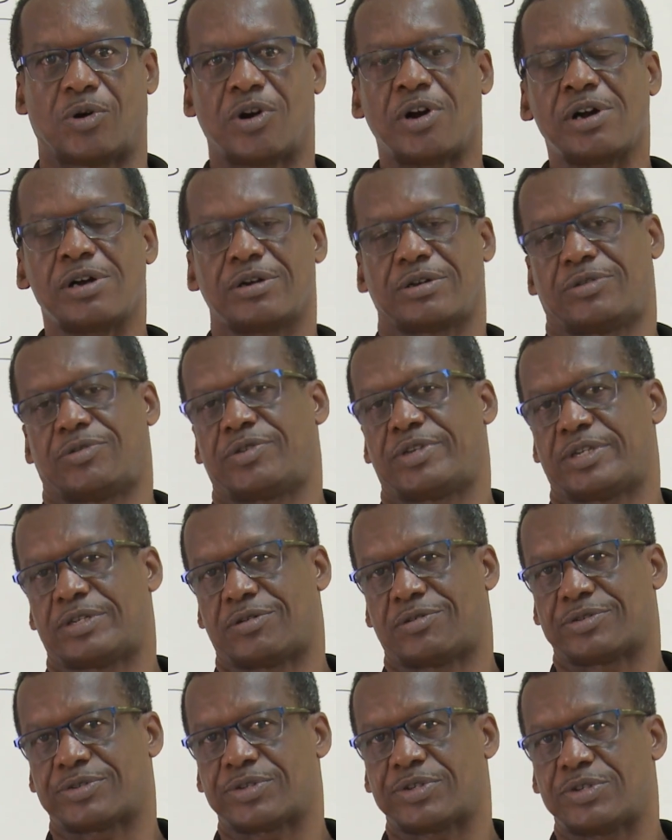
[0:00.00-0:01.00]
or you
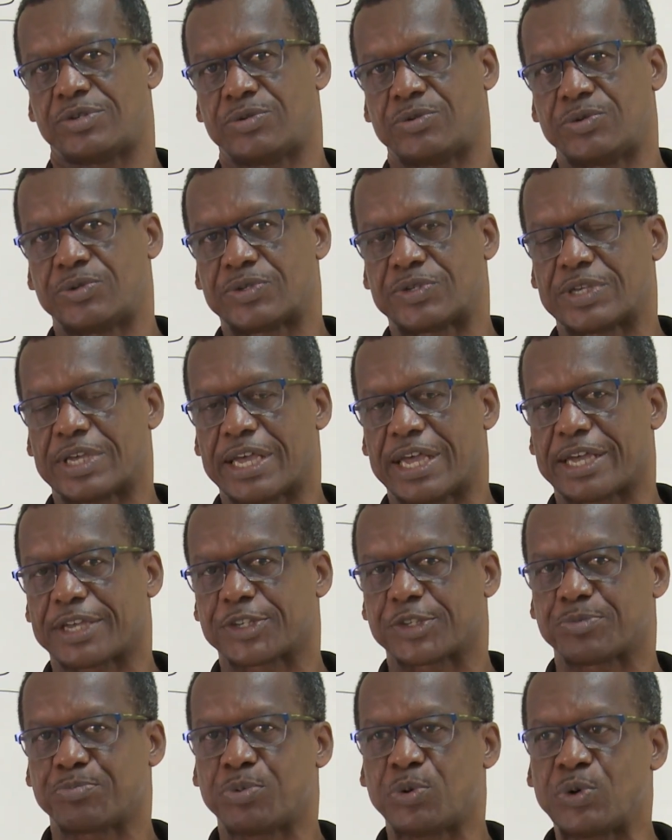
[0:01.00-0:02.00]
can also use
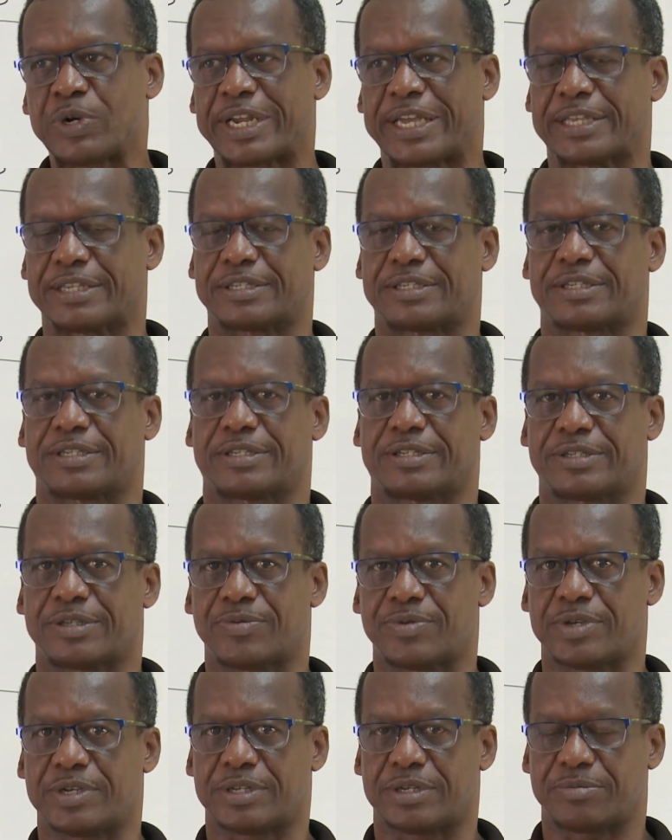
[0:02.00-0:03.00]
exponents.
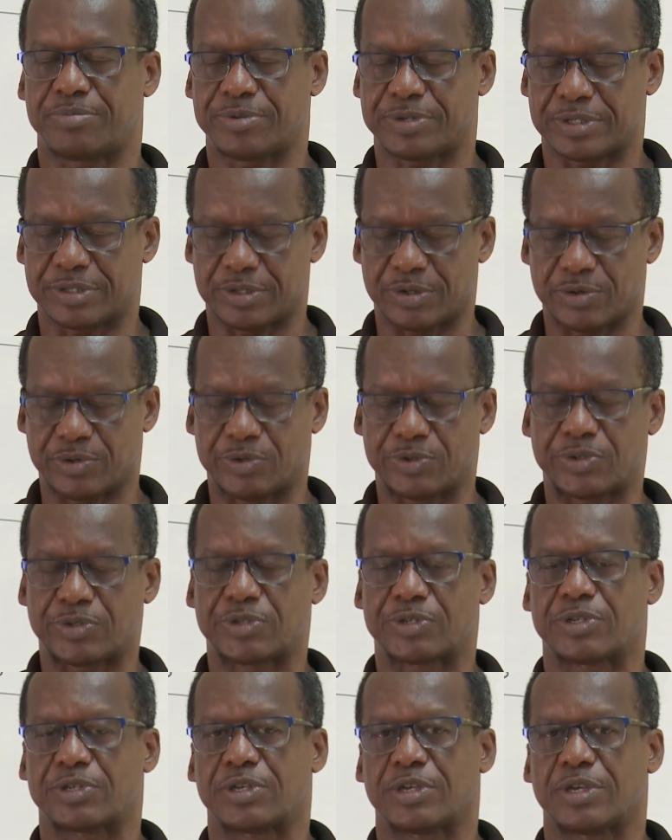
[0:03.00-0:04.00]
So we're going to put
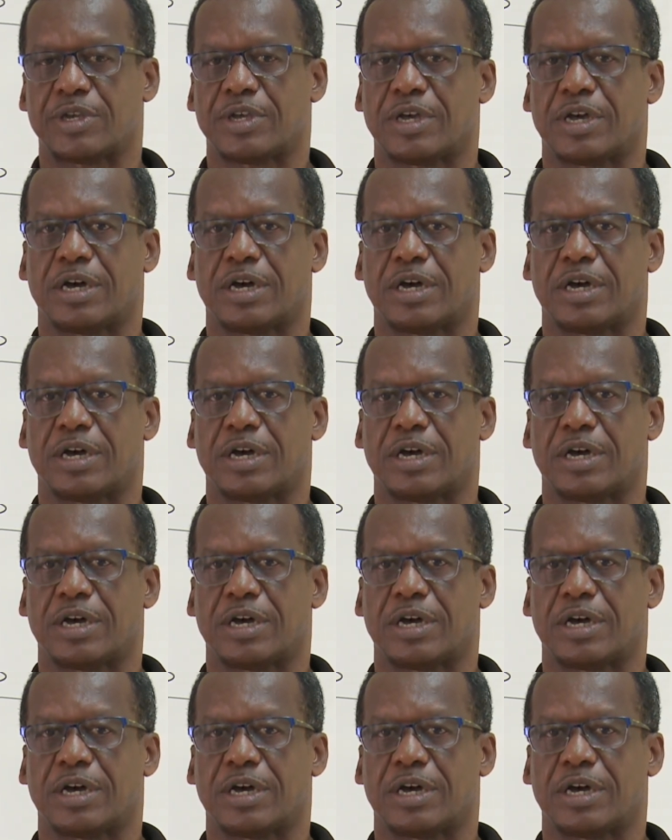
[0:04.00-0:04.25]
those